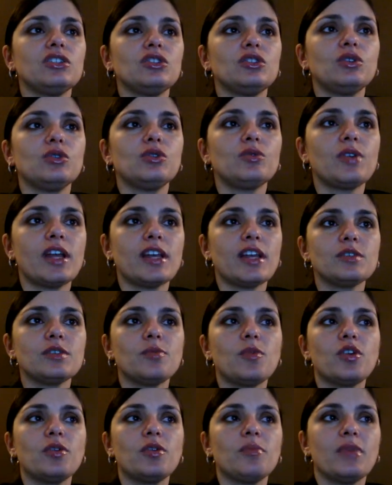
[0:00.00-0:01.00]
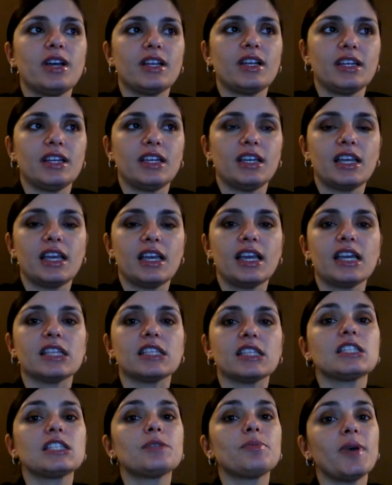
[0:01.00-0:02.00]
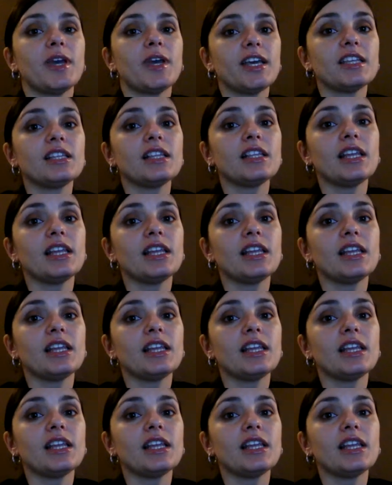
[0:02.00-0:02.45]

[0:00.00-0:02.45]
to raise more money and spend